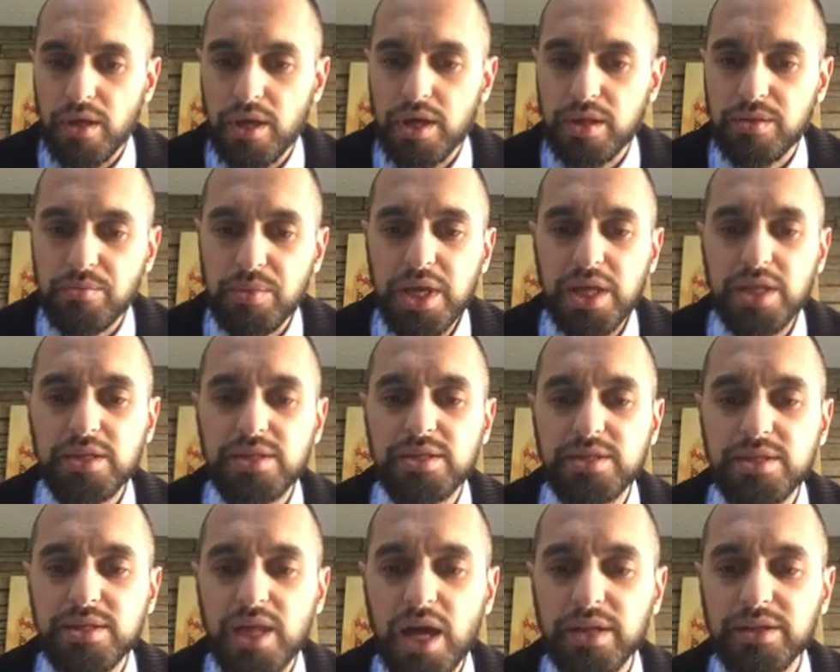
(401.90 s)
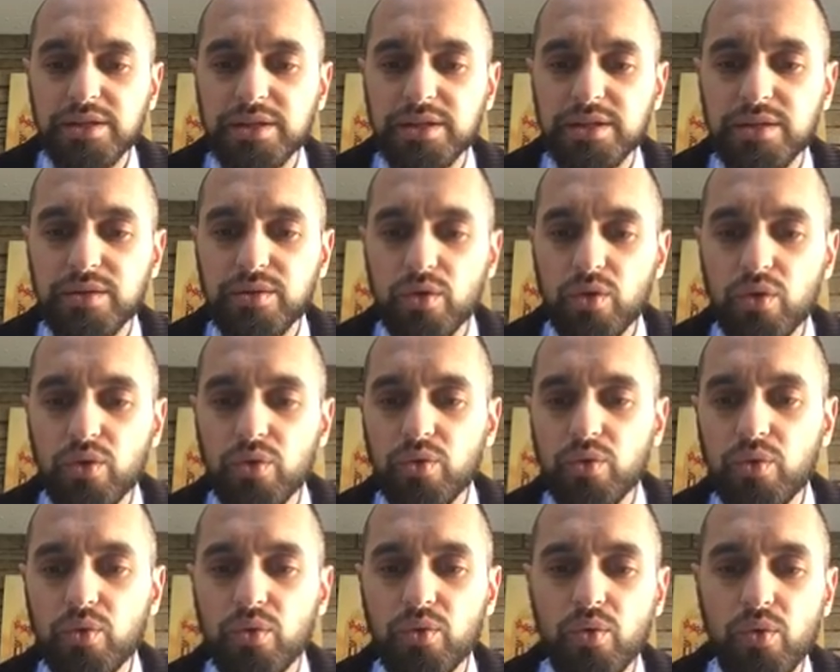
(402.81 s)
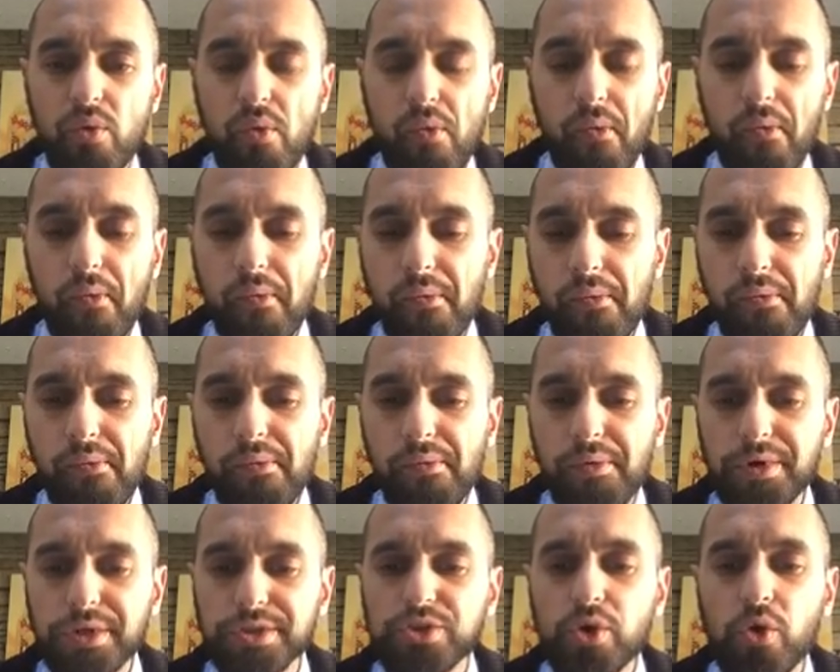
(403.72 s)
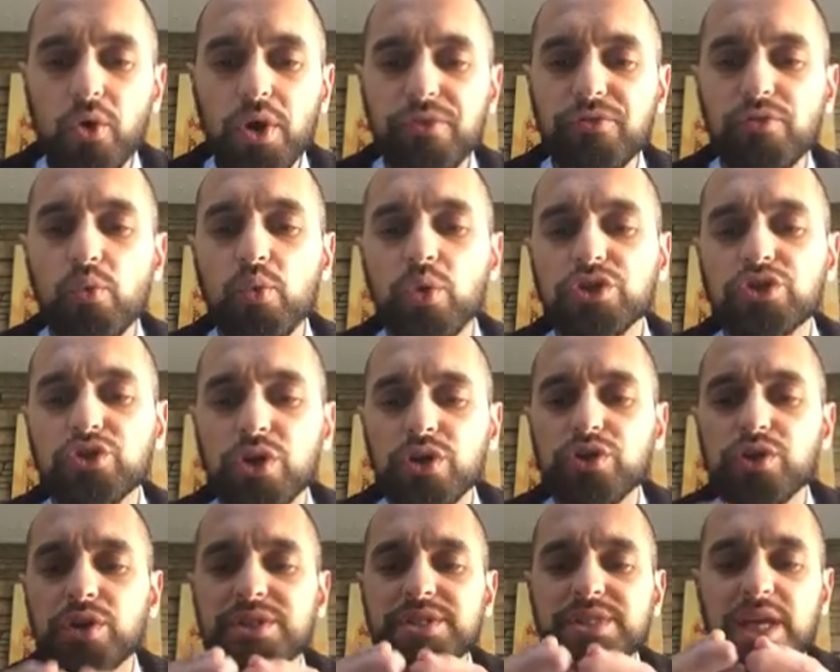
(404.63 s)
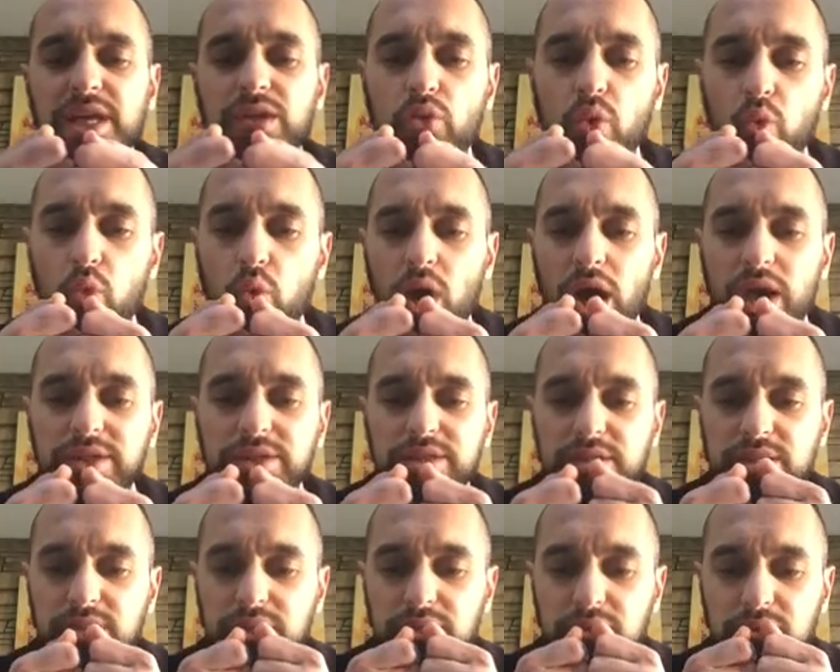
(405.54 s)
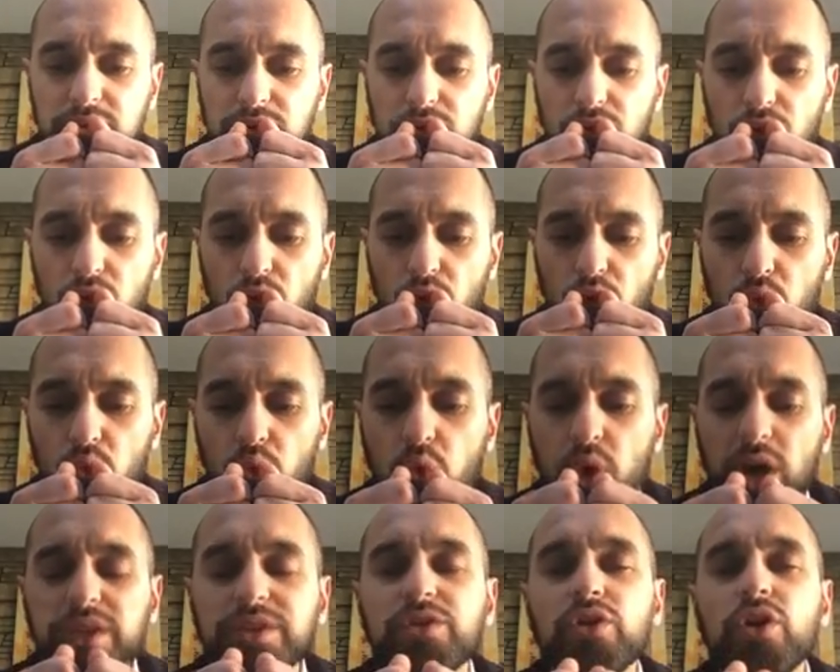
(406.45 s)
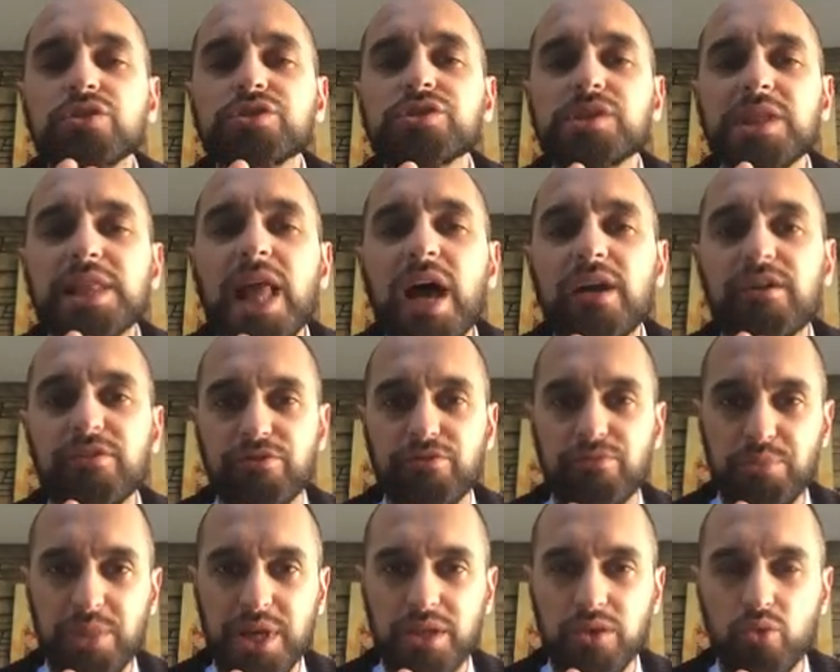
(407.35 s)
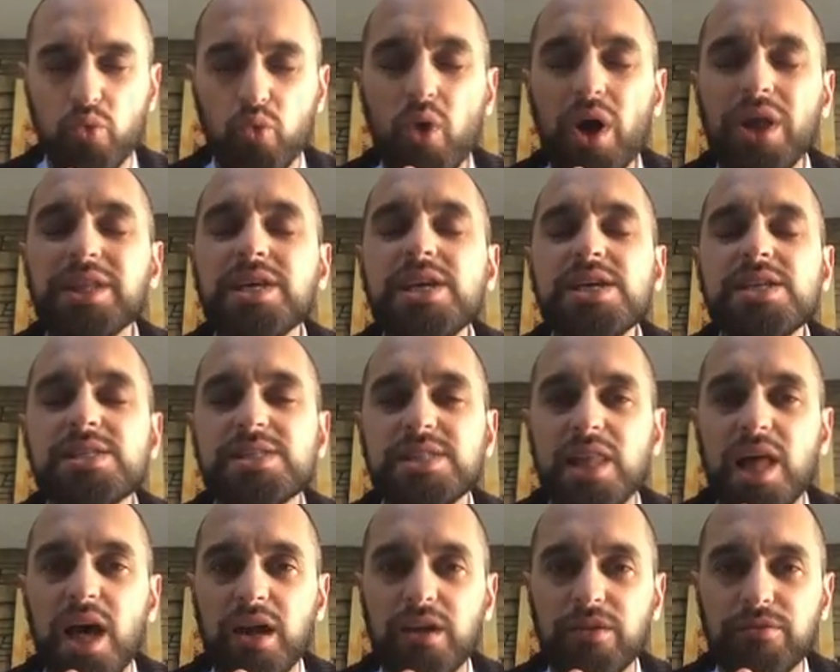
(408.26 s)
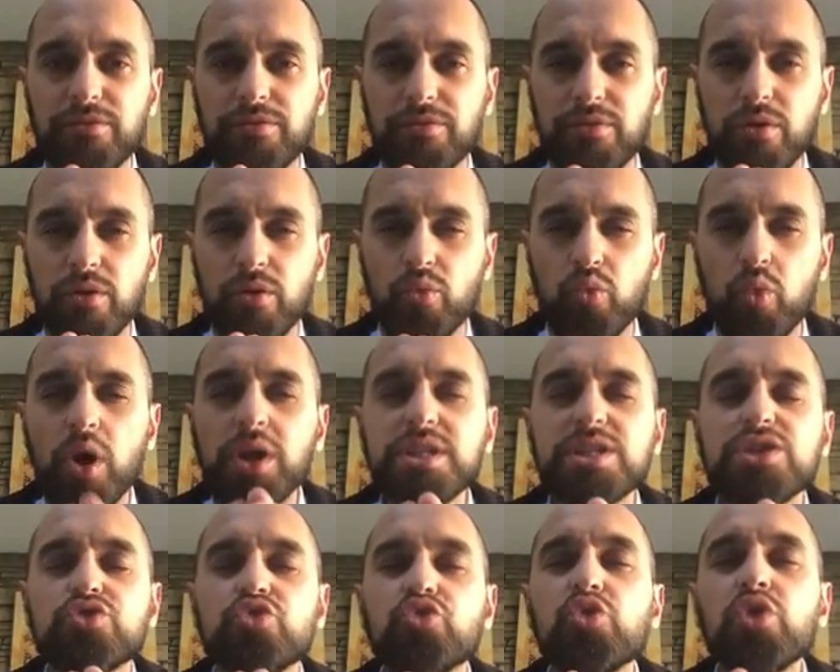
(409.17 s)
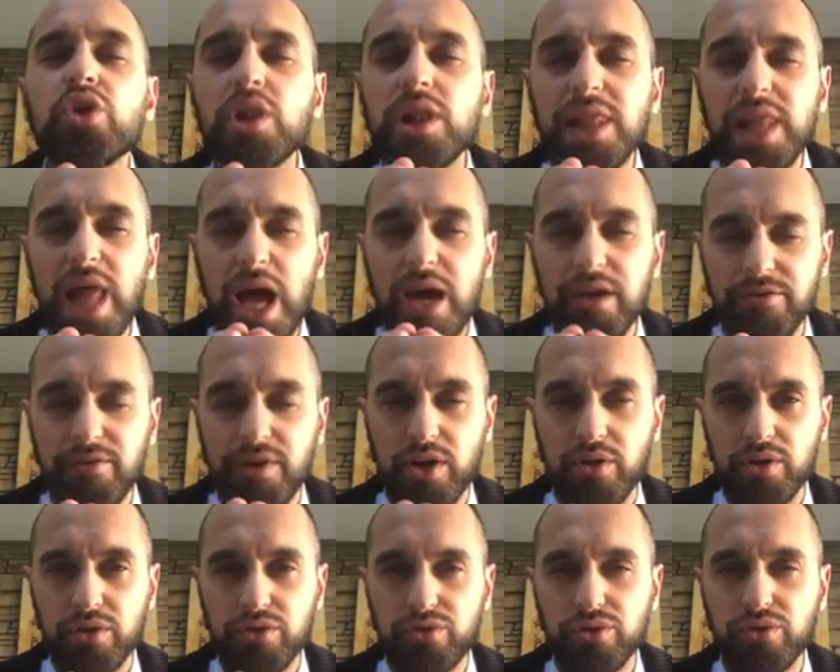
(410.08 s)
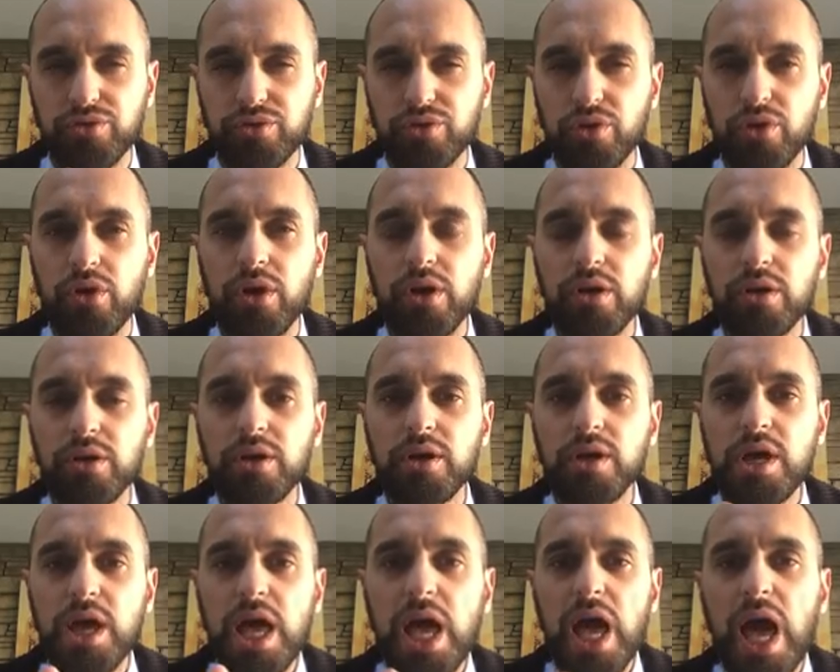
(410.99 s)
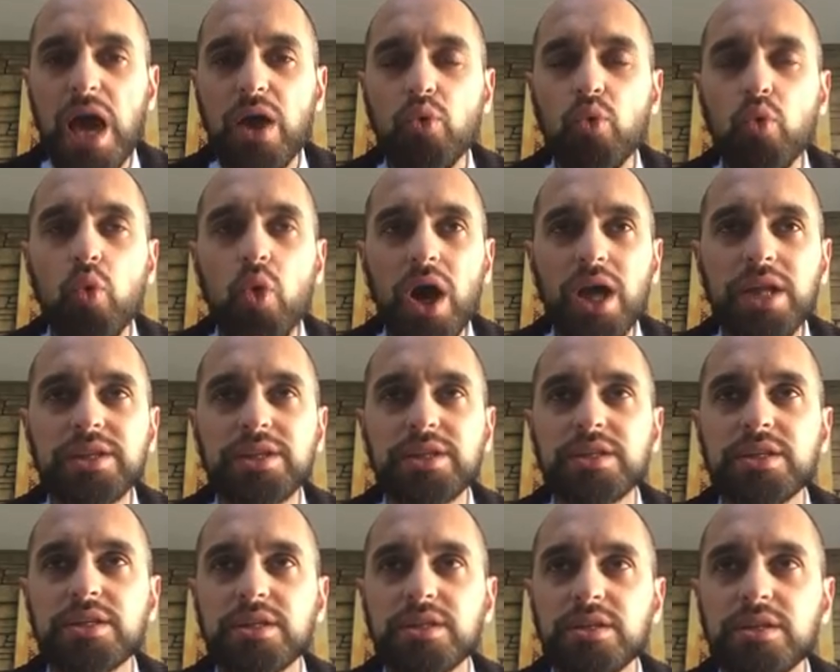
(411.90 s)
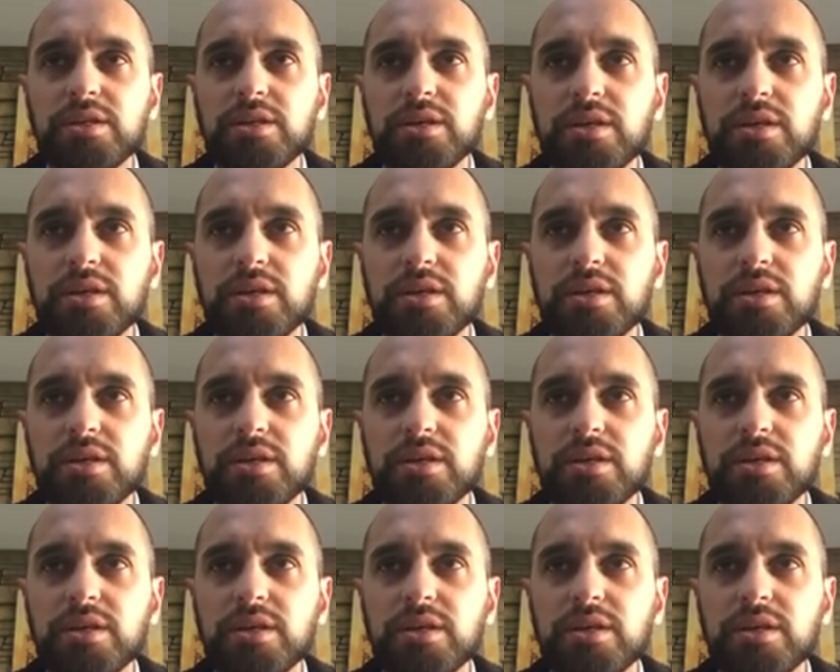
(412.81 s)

It means that, so if we want to understand what does life mean, what is life, what is real life according to the Torah, and what